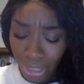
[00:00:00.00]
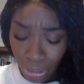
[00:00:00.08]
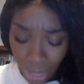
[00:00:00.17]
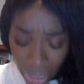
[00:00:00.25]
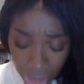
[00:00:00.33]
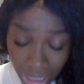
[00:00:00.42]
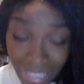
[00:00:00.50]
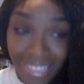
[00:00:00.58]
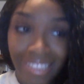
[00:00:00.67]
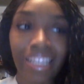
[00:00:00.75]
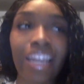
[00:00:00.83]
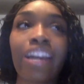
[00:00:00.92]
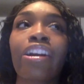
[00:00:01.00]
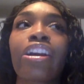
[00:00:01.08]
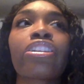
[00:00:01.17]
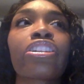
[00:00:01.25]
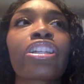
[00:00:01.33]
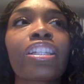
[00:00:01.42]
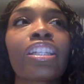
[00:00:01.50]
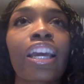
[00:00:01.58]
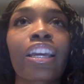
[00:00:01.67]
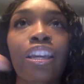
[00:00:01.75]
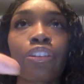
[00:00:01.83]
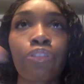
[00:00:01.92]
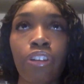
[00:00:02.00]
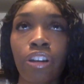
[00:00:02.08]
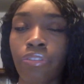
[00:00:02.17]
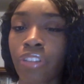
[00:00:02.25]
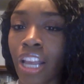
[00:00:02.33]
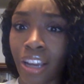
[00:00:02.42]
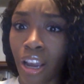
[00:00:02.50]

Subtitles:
Rachel is there, and she's, like, in front of, like,